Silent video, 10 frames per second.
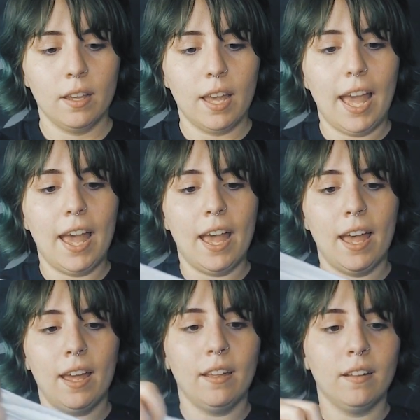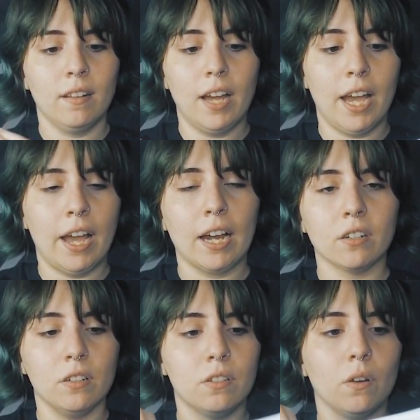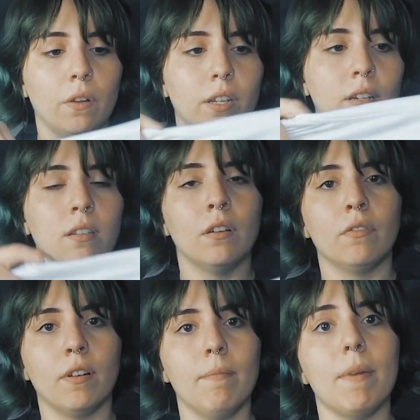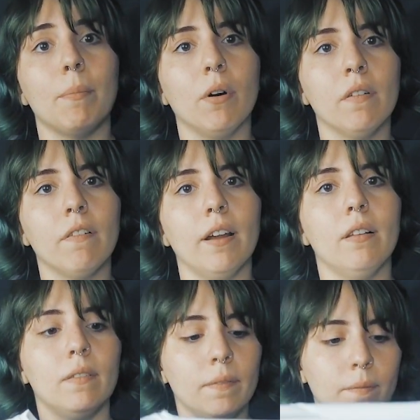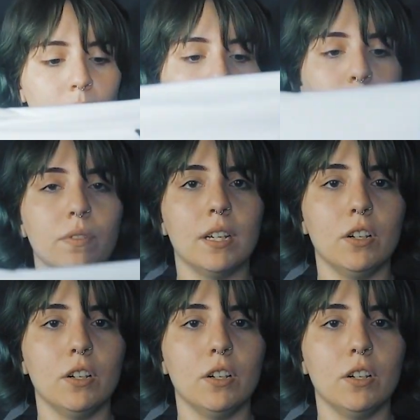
And I actually stole this from my boyfriend. This was his